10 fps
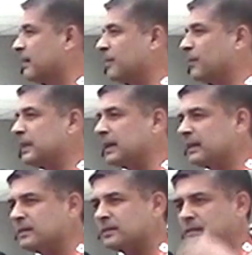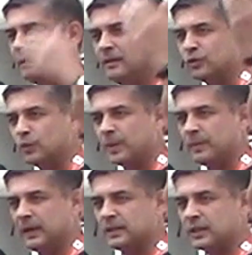Whether it is
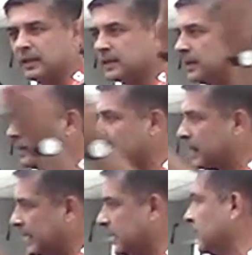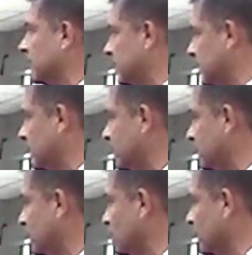Subramanya Chandrasekhar right here in
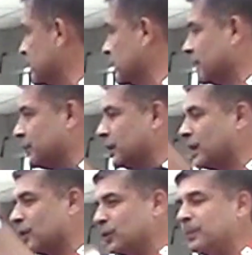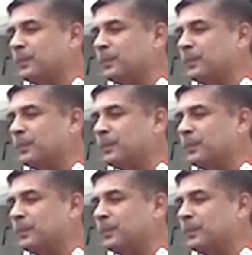University of Chicago,